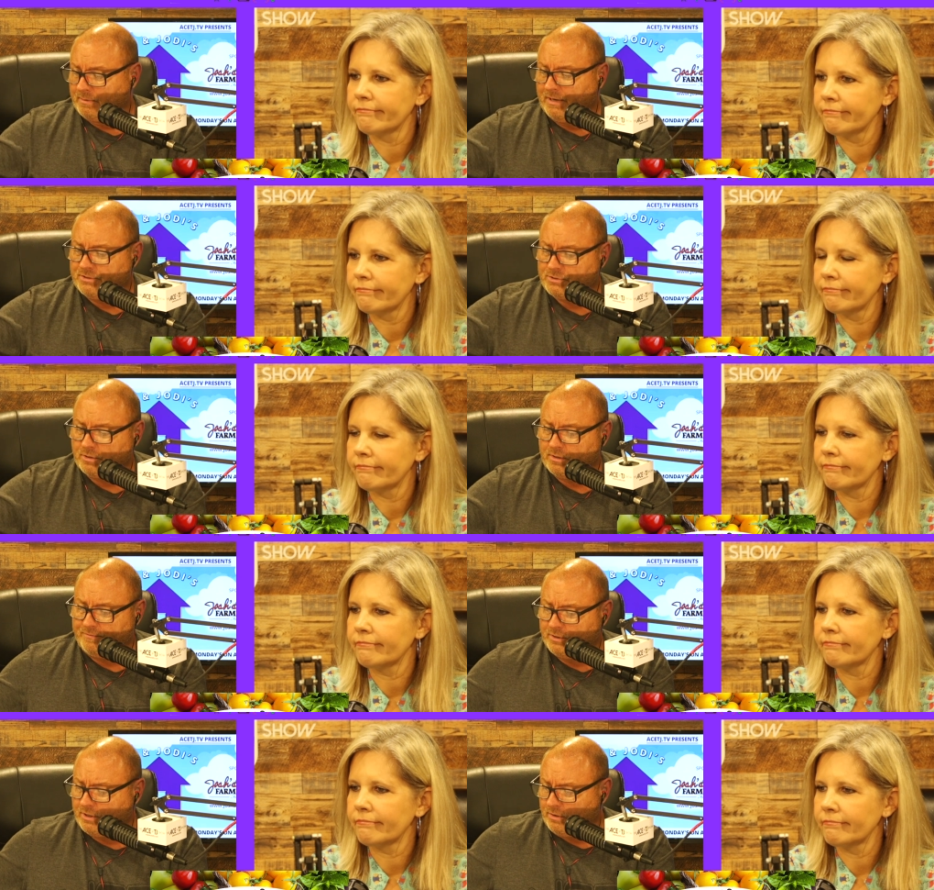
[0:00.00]
Speaker 1: Make sure
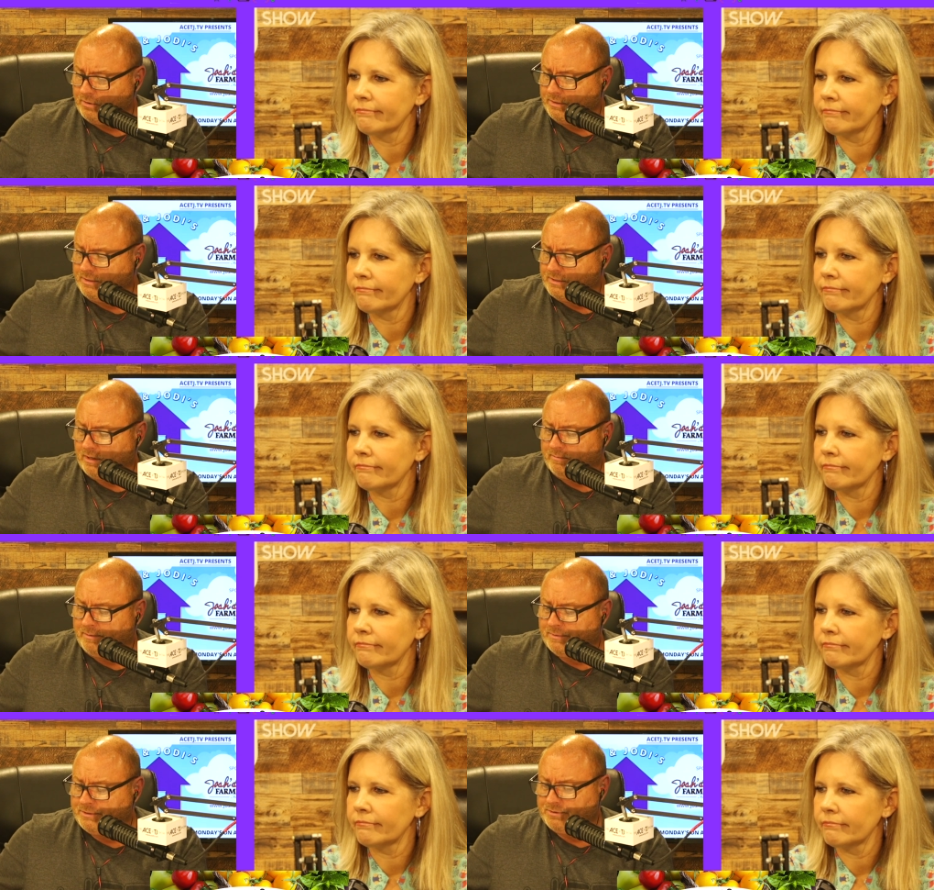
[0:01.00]
if you go that you tell them
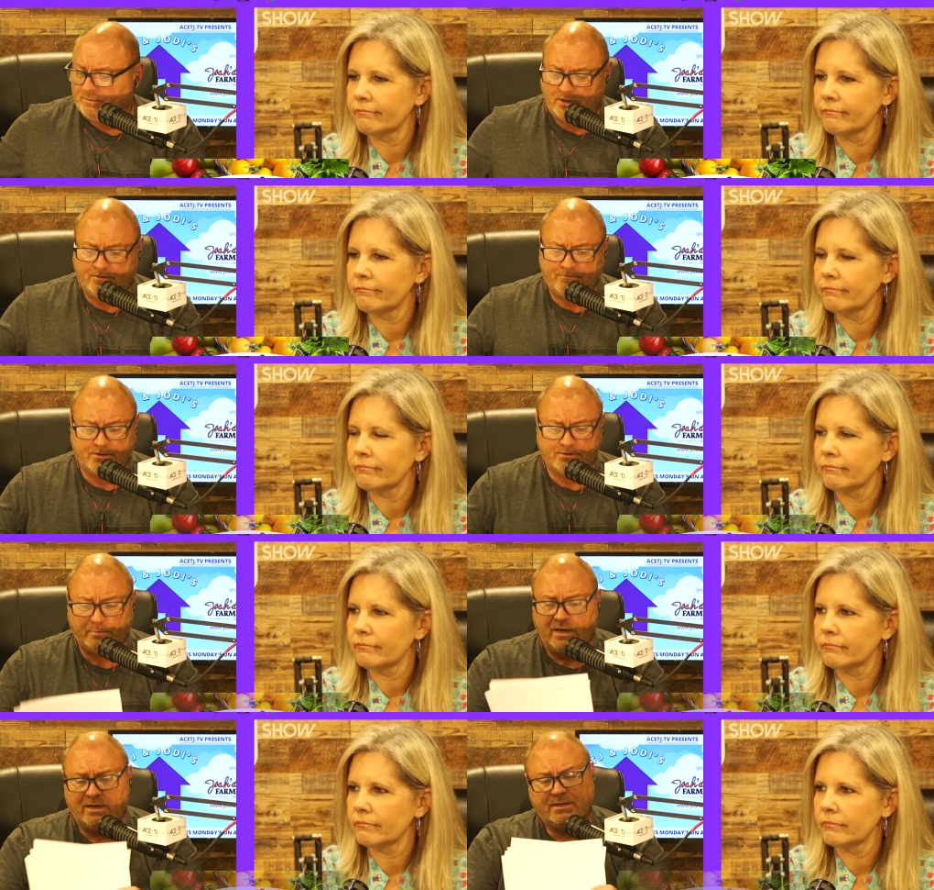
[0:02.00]
how much you love this
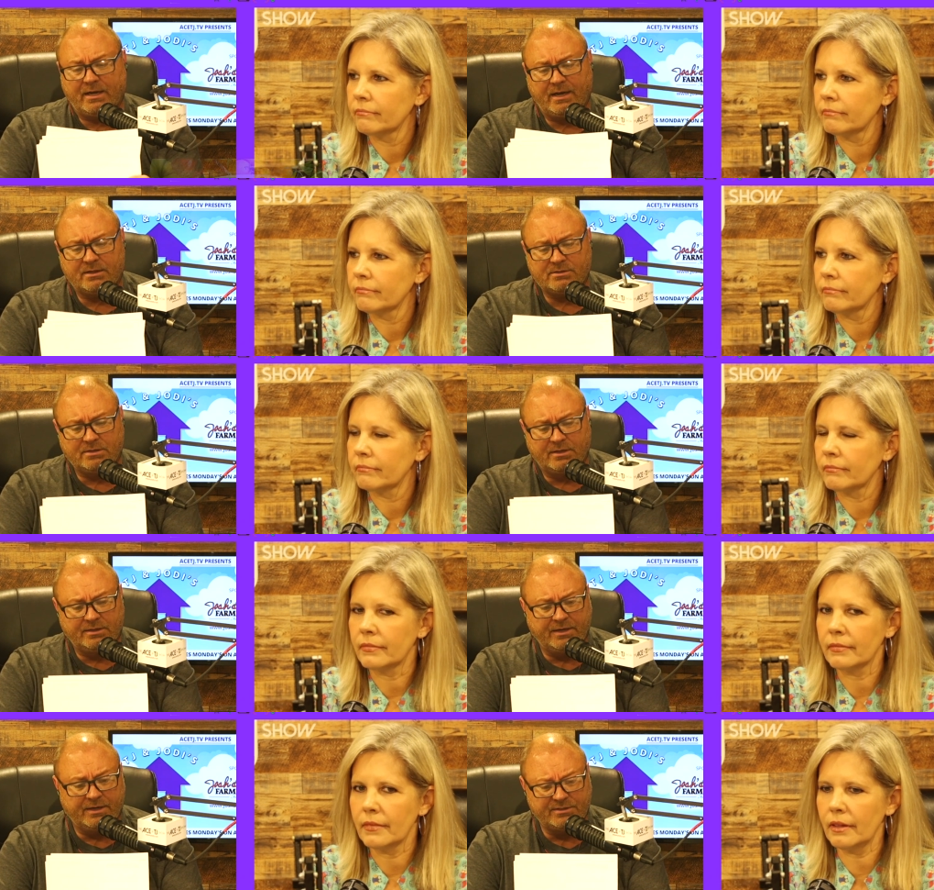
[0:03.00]
podcast
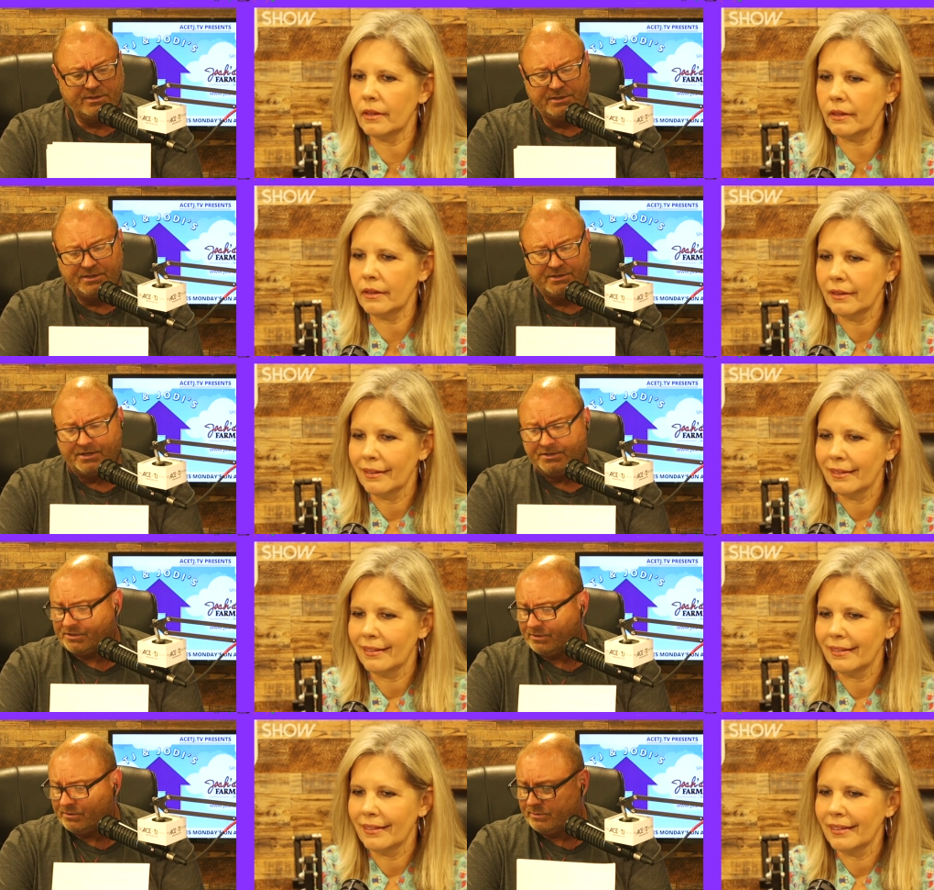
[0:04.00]
and the Ace and TJ
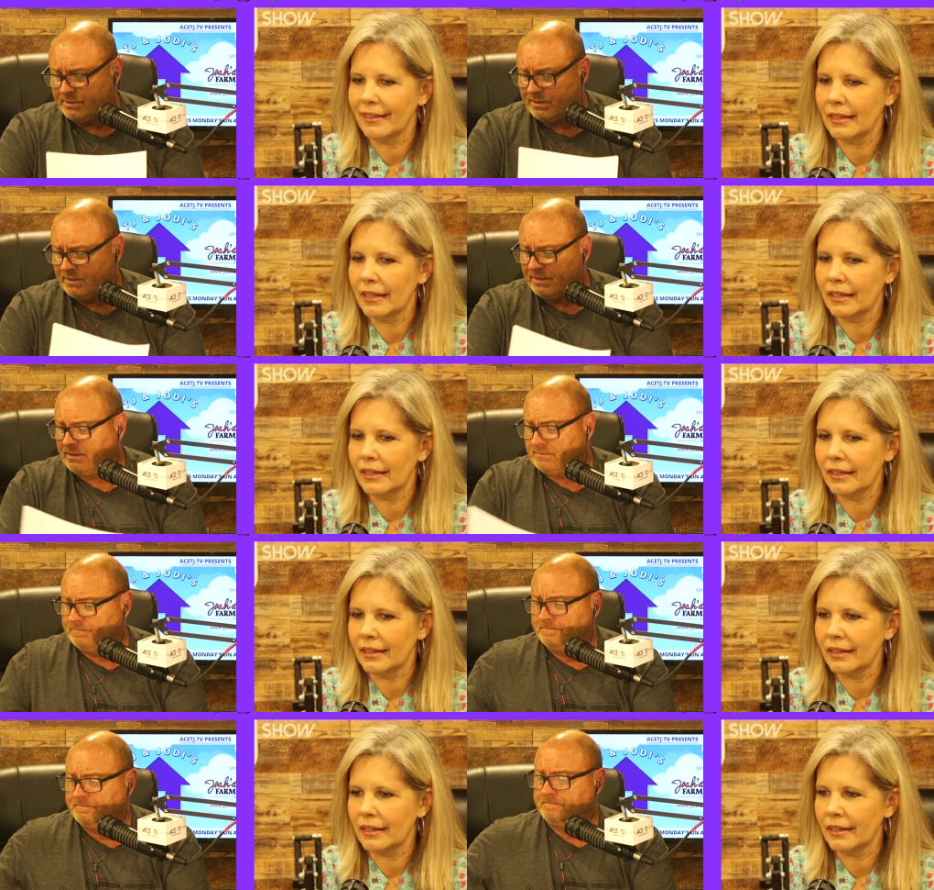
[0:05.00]
show and all of that,
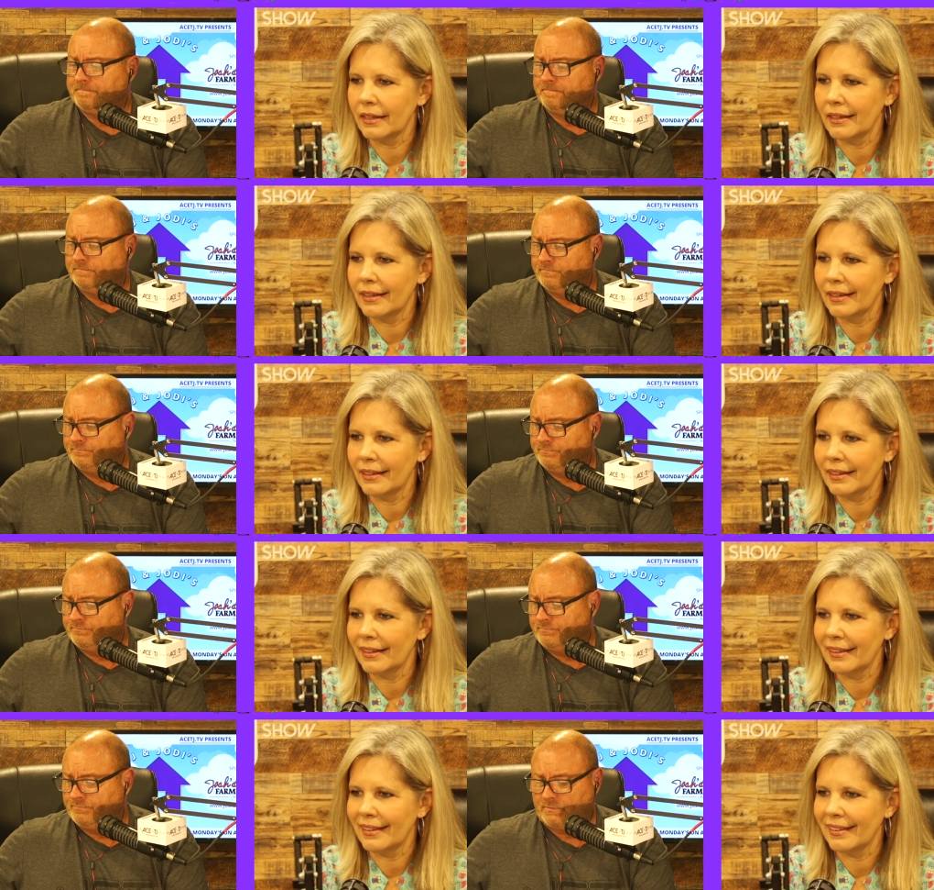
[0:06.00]

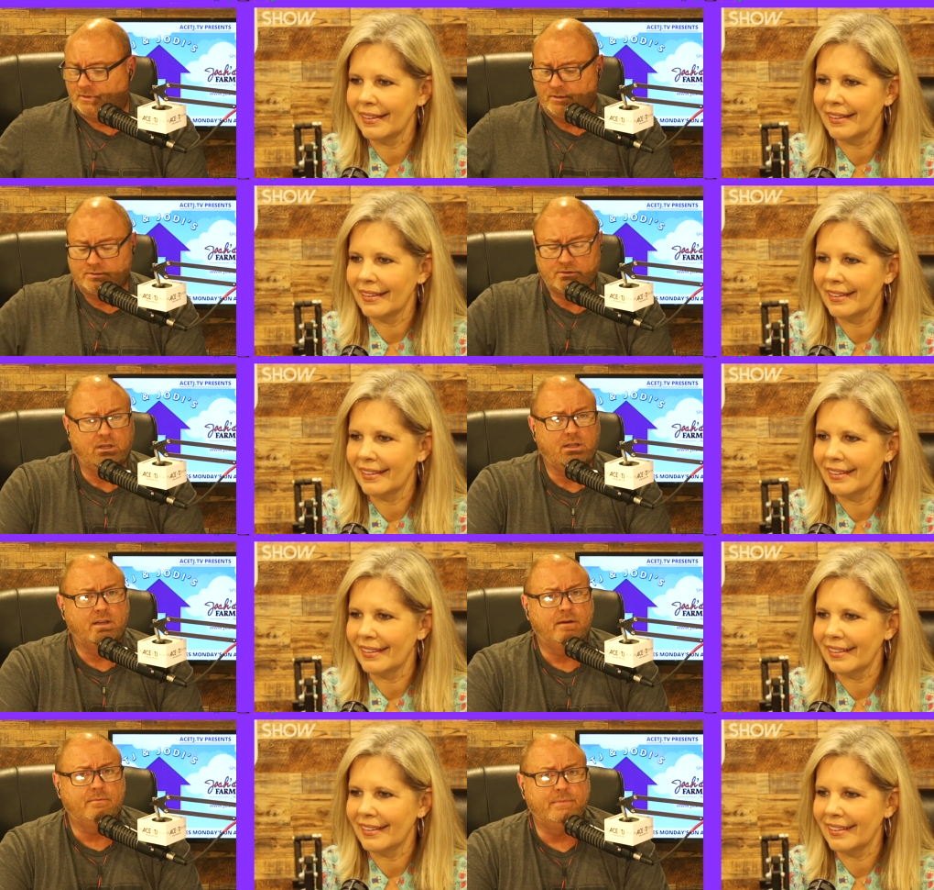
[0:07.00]
because
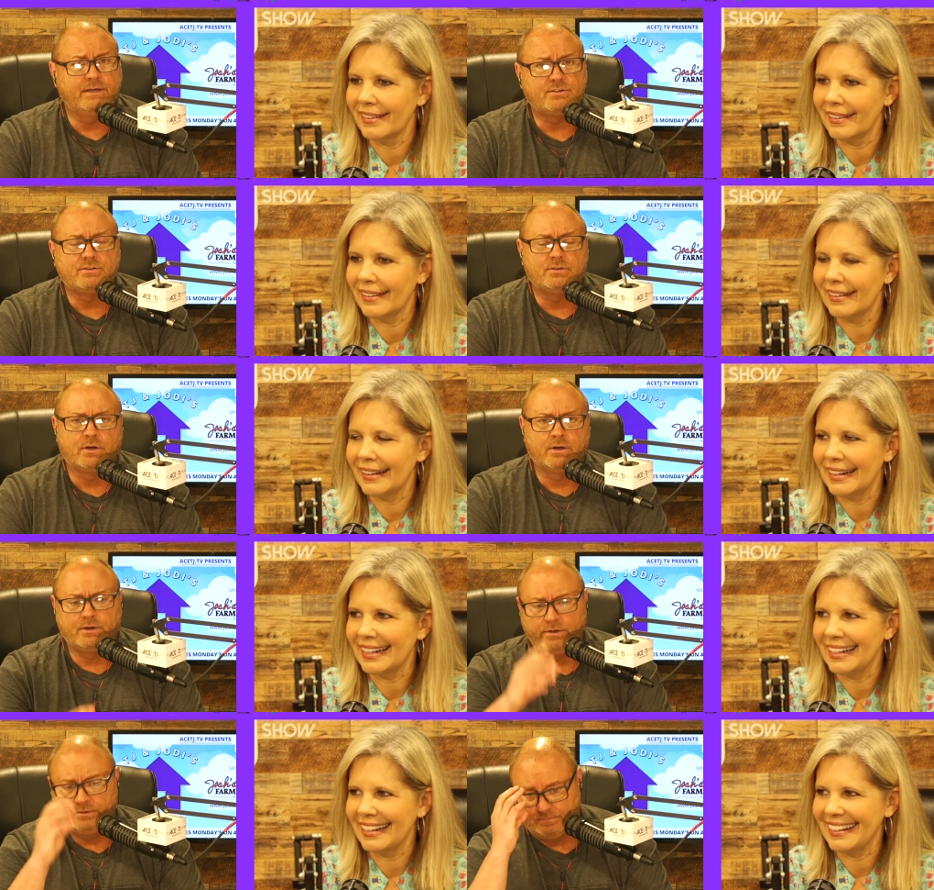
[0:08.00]
that makes us look
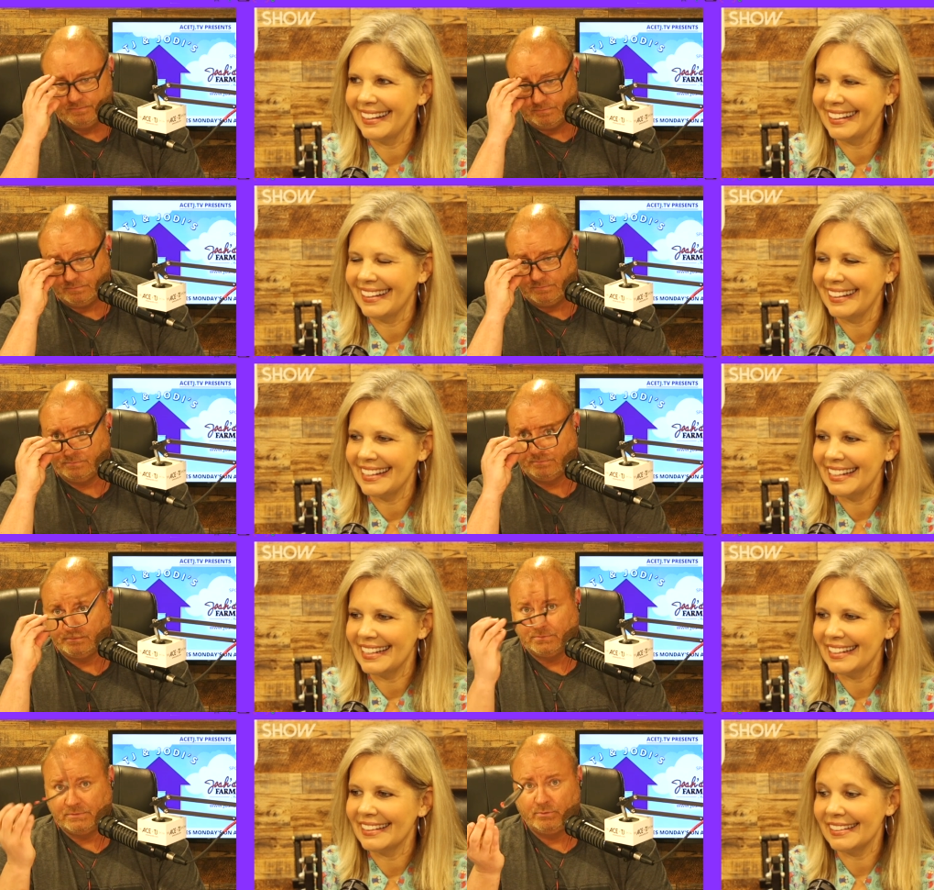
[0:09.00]
good.
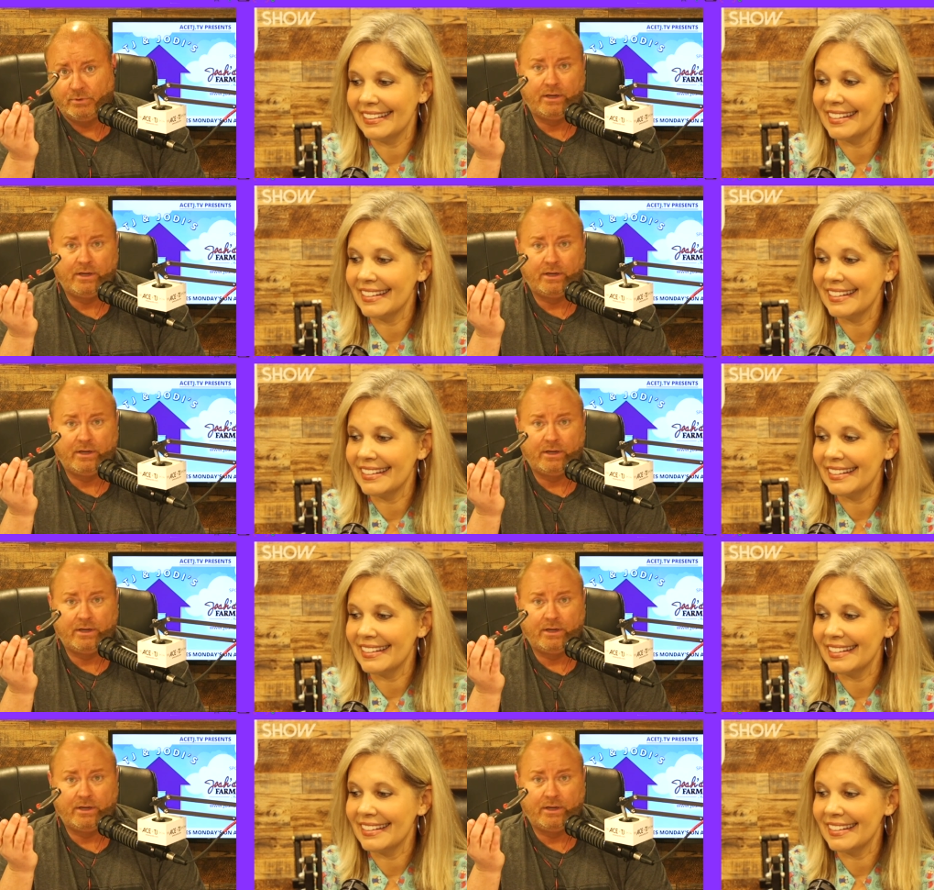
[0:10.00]
It